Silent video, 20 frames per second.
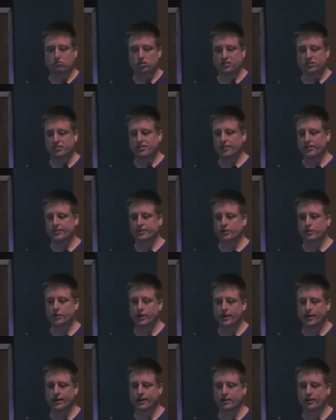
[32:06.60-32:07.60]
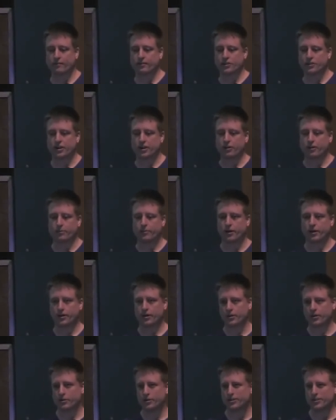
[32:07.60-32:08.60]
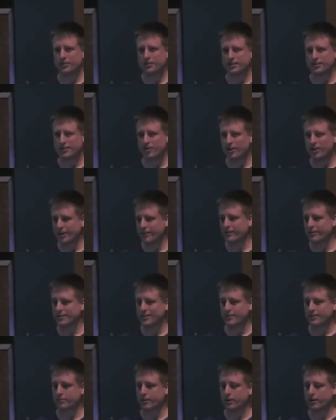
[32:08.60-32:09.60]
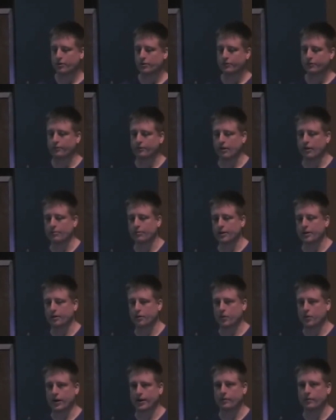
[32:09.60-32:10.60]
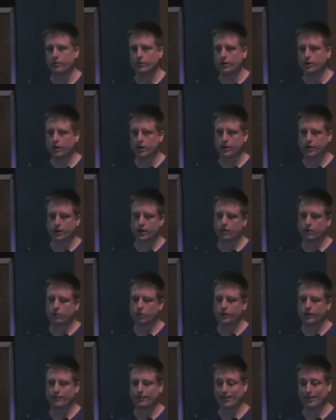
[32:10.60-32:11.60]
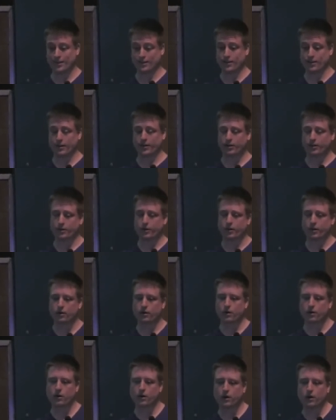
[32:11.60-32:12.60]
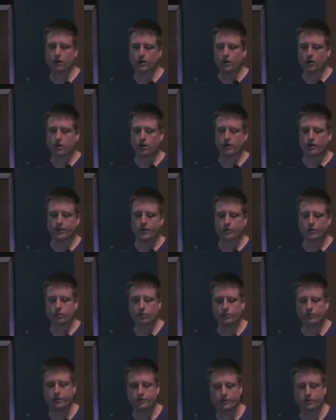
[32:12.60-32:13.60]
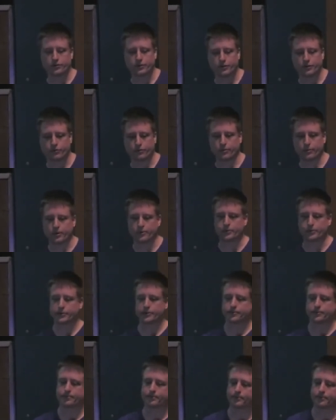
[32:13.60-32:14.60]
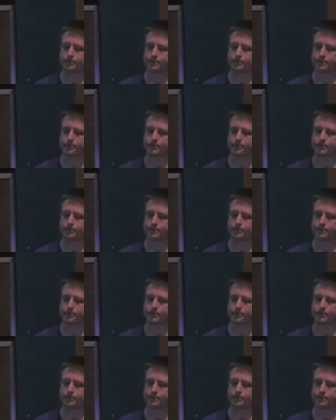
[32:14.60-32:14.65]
just like to quickly cover cherry picking, which is kind of a similar concept in a way when you look at what it's actually doing, and then we'll move on to remotes.